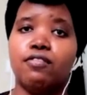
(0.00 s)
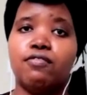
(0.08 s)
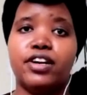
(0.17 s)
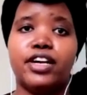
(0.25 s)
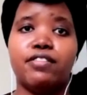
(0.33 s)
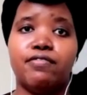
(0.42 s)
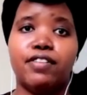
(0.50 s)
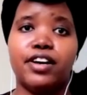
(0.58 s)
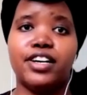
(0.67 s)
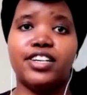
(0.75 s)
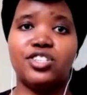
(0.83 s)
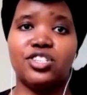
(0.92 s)
very
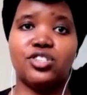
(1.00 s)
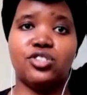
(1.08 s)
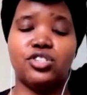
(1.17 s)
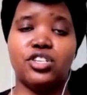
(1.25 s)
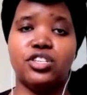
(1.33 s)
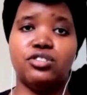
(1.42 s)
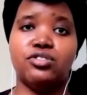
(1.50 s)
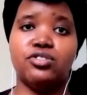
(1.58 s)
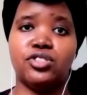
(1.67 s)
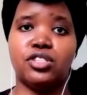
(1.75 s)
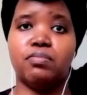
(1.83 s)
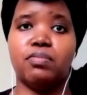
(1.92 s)
far just to
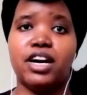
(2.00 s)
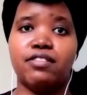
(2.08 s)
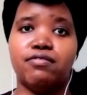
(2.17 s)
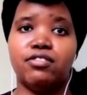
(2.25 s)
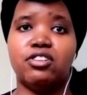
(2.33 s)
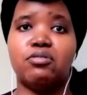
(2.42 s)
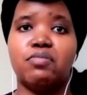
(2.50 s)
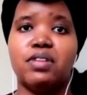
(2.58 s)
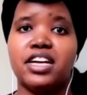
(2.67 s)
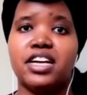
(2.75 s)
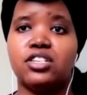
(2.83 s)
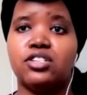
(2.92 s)
use the bathroom,
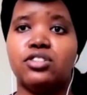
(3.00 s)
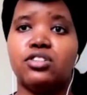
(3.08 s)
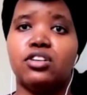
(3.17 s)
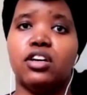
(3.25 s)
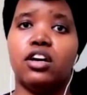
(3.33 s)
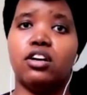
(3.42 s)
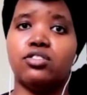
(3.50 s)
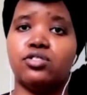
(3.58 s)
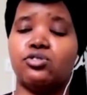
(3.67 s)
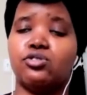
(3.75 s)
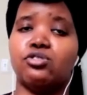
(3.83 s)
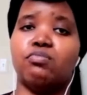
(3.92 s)
and
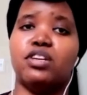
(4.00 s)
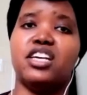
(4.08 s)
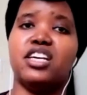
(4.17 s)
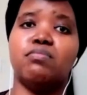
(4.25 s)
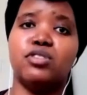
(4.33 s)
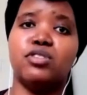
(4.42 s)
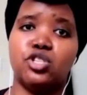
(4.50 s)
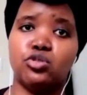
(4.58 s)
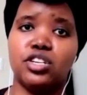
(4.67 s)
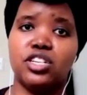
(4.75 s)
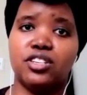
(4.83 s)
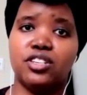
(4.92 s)
also to being
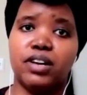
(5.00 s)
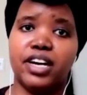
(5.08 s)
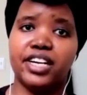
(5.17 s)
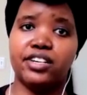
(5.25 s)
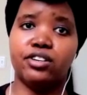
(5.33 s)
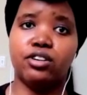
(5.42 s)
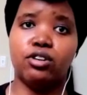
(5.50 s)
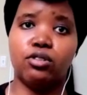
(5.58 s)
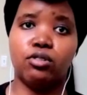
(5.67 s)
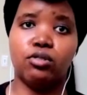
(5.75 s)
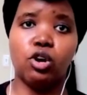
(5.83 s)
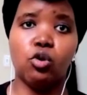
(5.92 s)
mistreated by
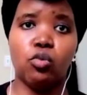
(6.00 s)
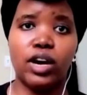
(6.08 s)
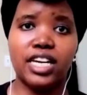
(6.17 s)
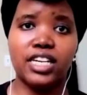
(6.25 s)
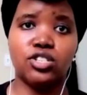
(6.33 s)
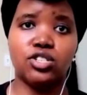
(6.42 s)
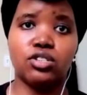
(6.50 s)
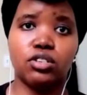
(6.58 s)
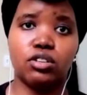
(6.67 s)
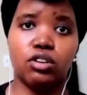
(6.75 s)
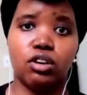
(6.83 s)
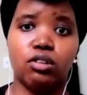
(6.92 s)
her white
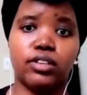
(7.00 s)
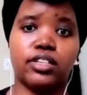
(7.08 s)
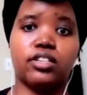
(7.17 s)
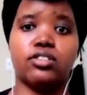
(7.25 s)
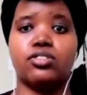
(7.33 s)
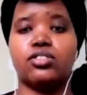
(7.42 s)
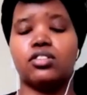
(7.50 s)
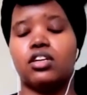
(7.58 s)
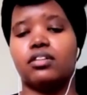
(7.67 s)
coworkers.